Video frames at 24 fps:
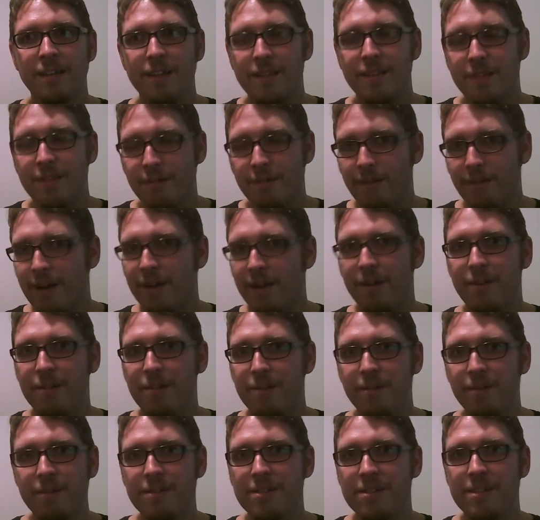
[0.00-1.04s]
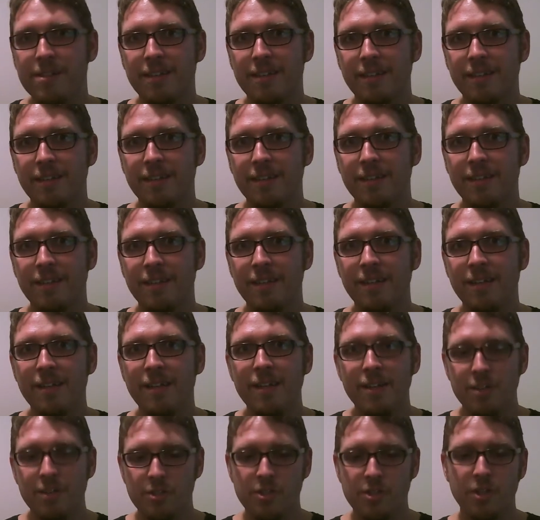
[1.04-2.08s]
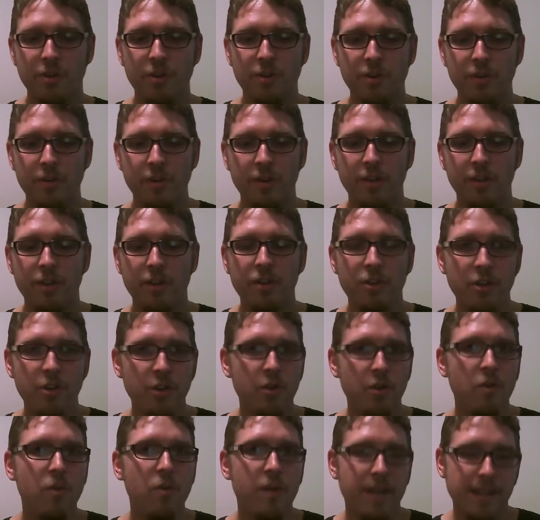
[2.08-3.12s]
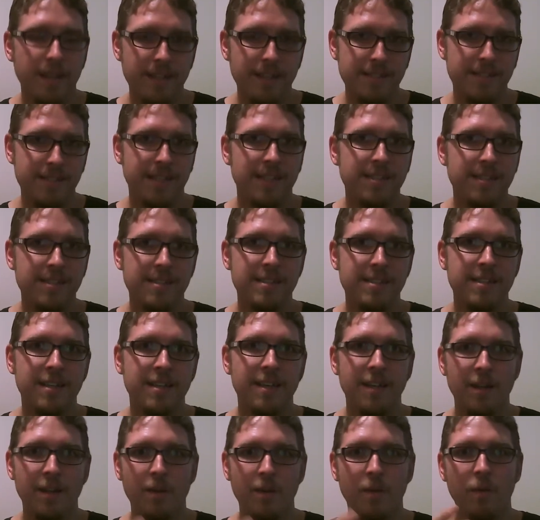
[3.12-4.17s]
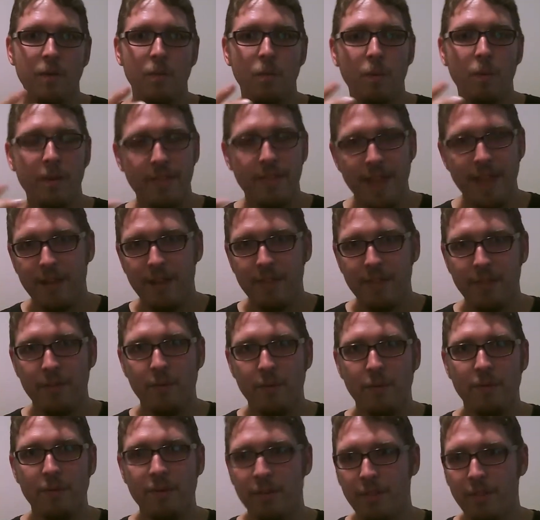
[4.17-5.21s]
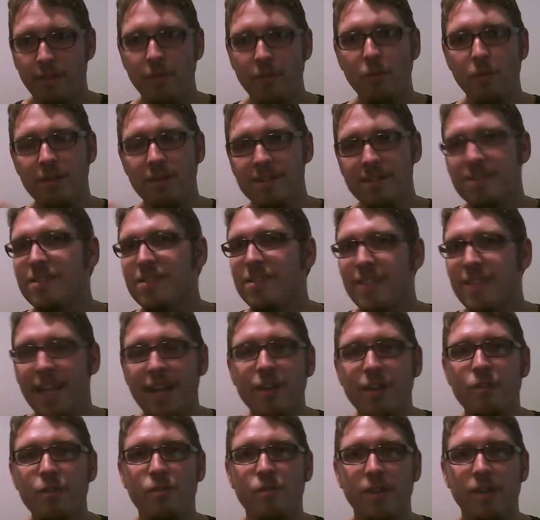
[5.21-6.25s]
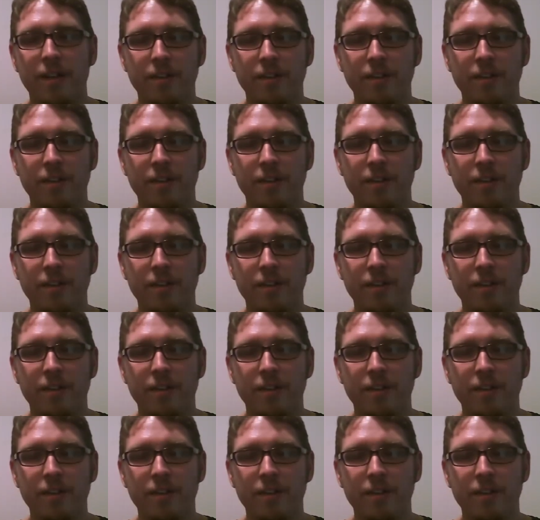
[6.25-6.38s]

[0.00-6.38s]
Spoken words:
there are no thoughts. So you exist without thought. Thought is secondary in